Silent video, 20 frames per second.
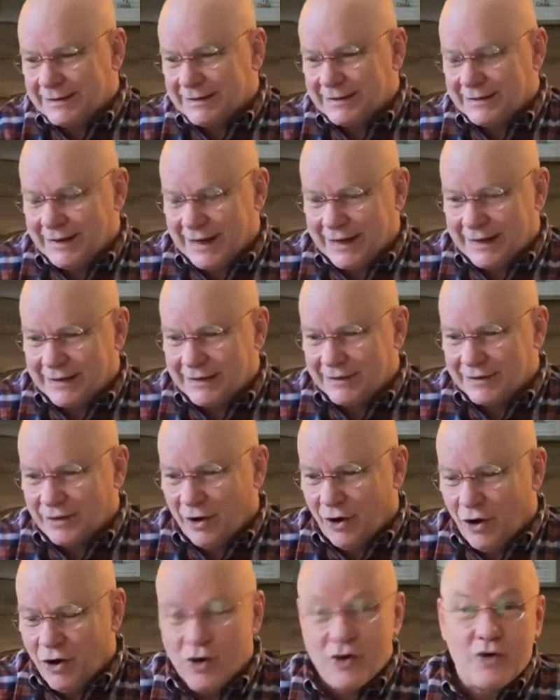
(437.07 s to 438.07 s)
that
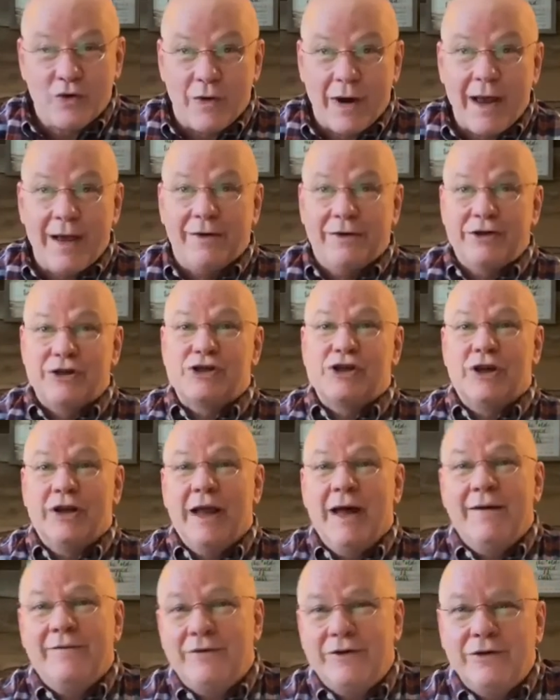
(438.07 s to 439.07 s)
all ground is
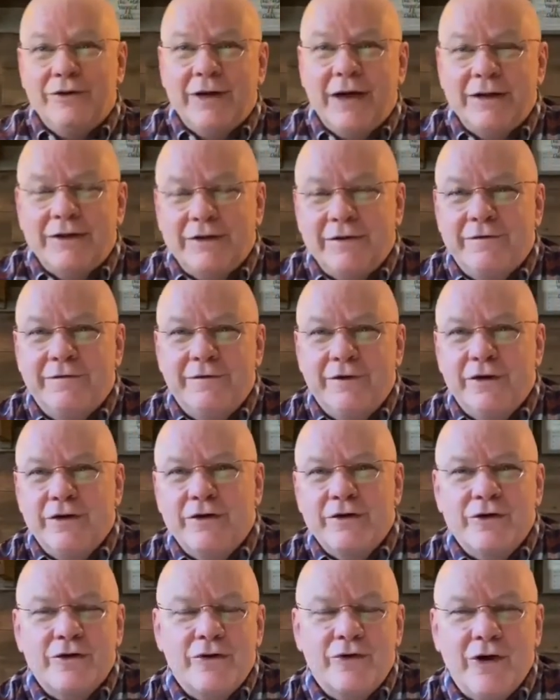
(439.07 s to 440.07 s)
level at the foot of
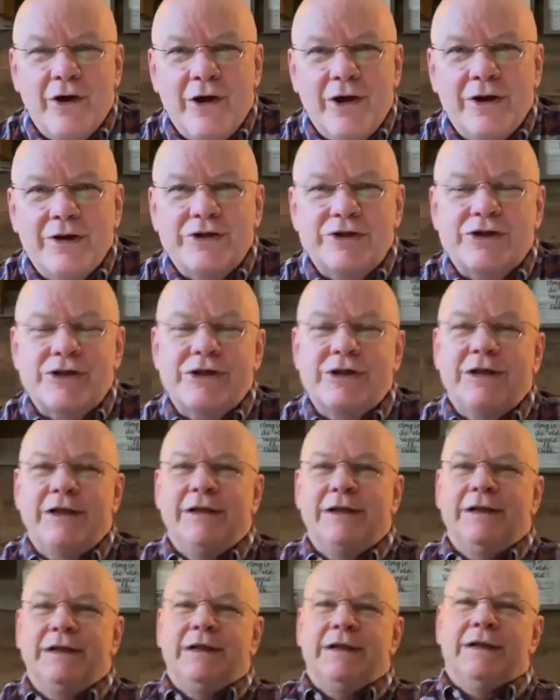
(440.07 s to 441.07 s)
the cross,
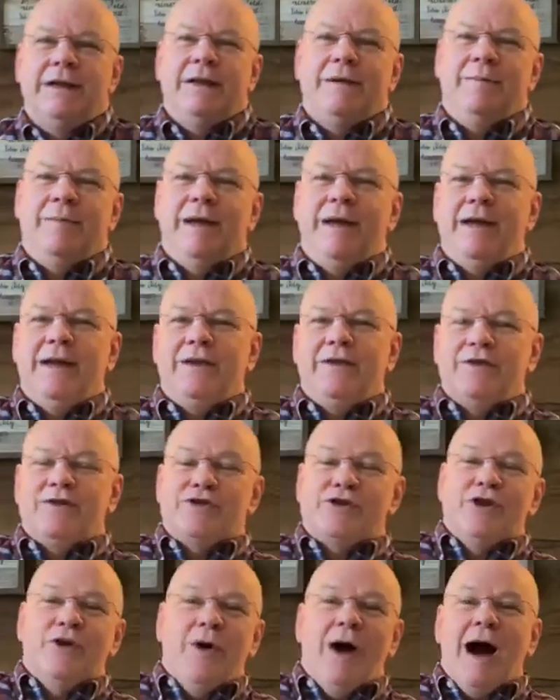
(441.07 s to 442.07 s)
meaning
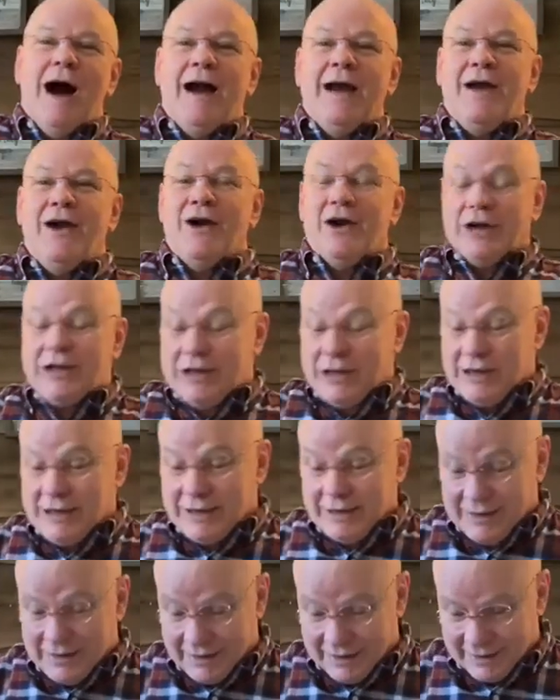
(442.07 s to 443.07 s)
there's no
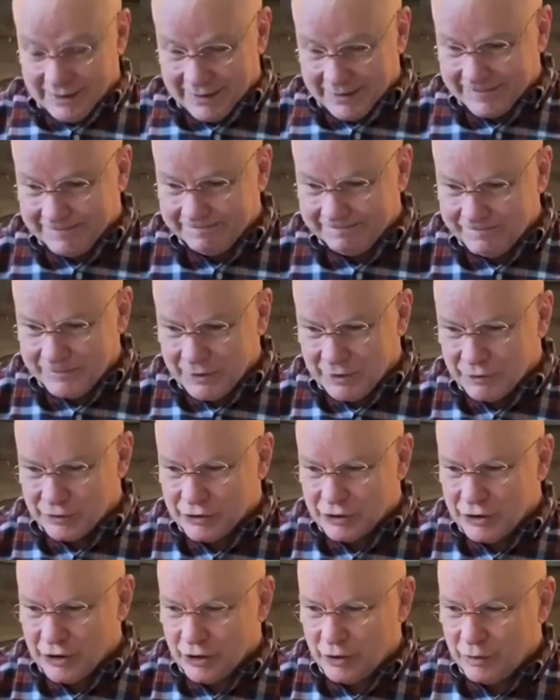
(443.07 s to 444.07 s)
hierarchy,
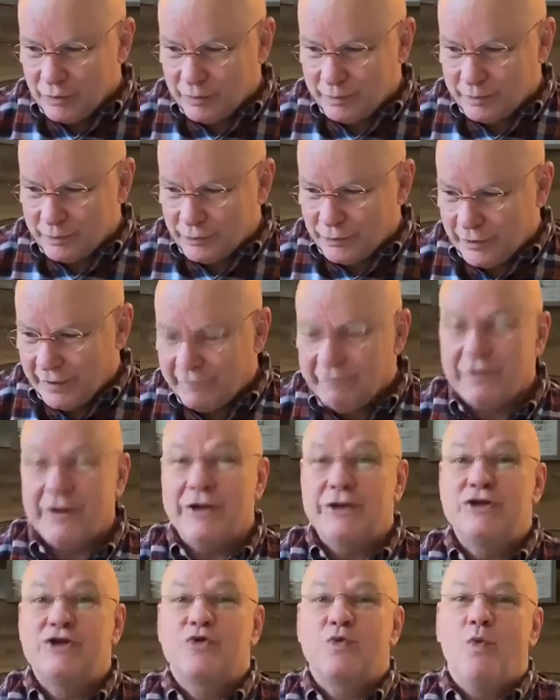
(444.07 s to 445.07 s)
there's no
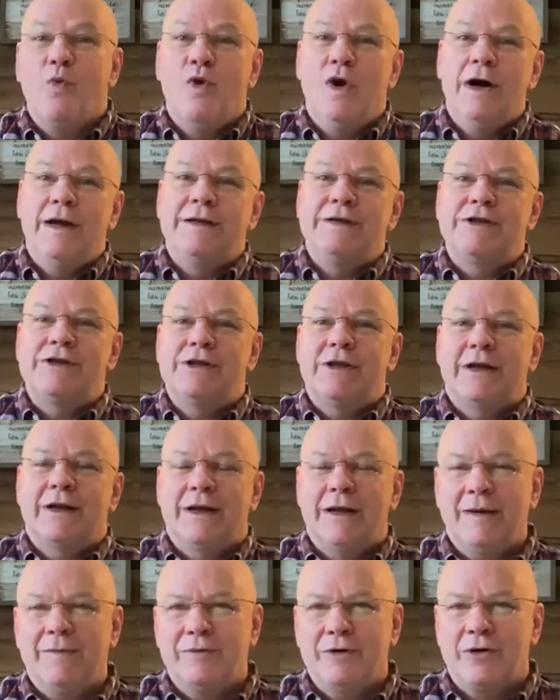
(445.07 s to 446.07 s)
privileged ones that
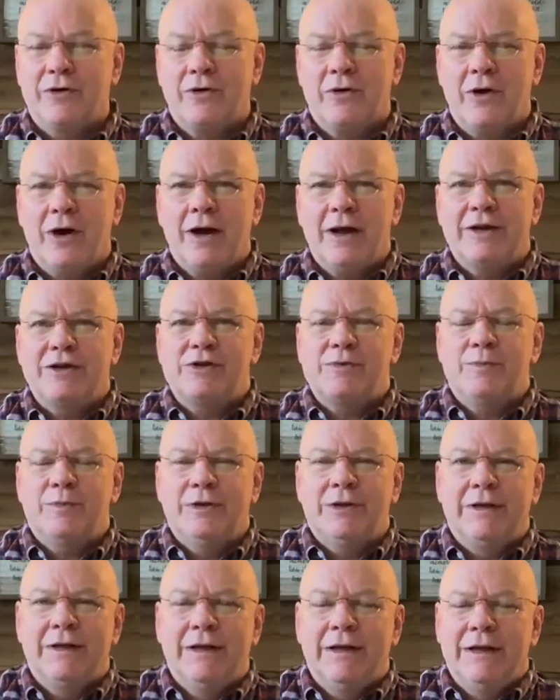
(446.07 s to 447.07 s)
come to Christ,
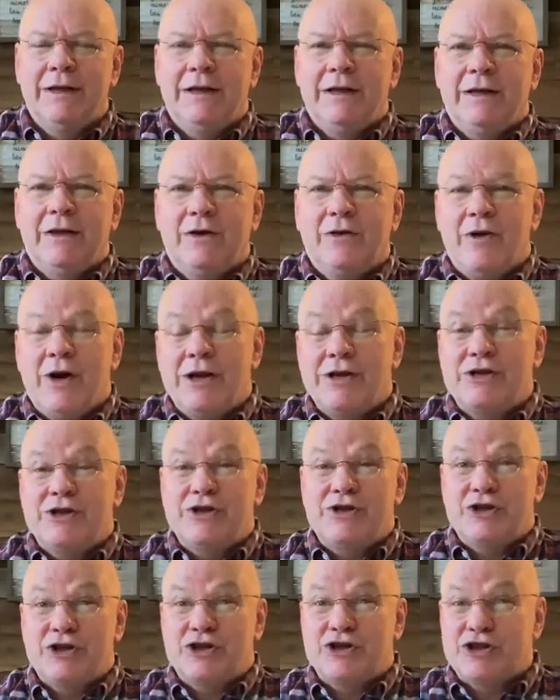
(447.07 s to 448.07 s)
but Christ
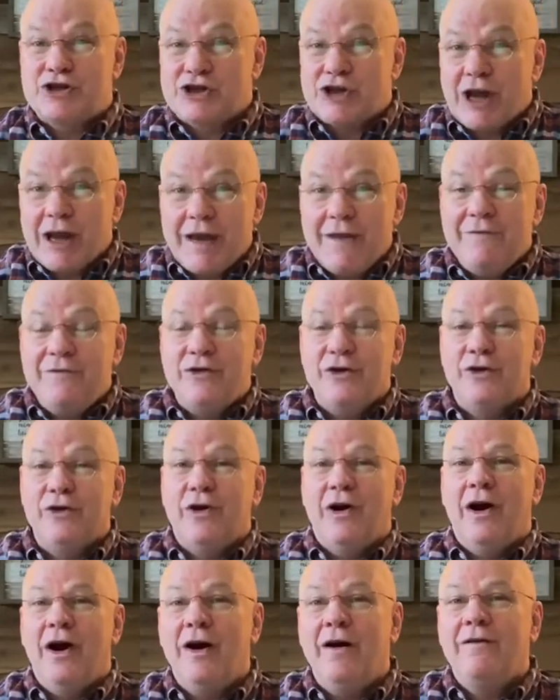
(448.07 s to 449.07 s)
is a
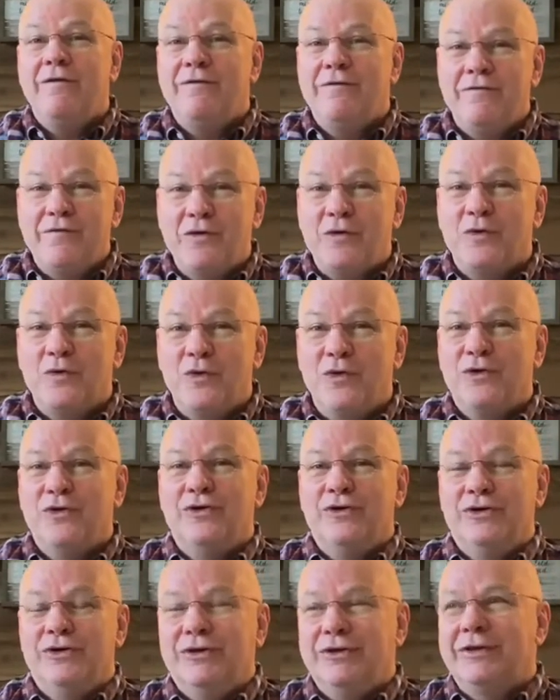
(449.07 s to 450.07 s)
savior of the
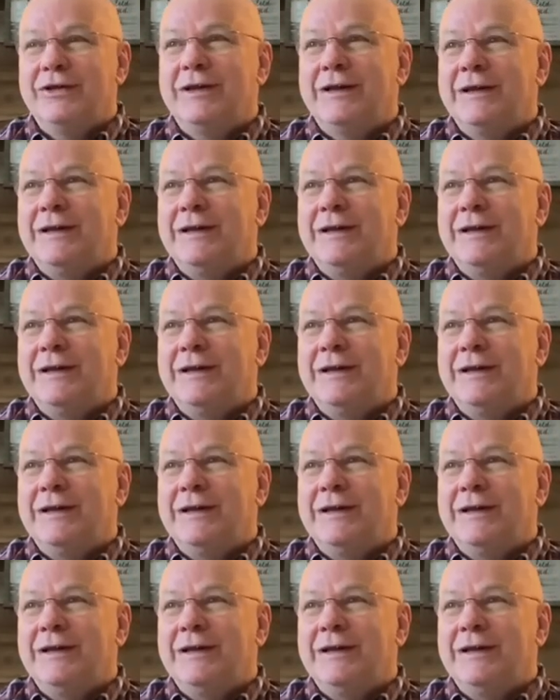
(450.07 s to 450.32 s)
world.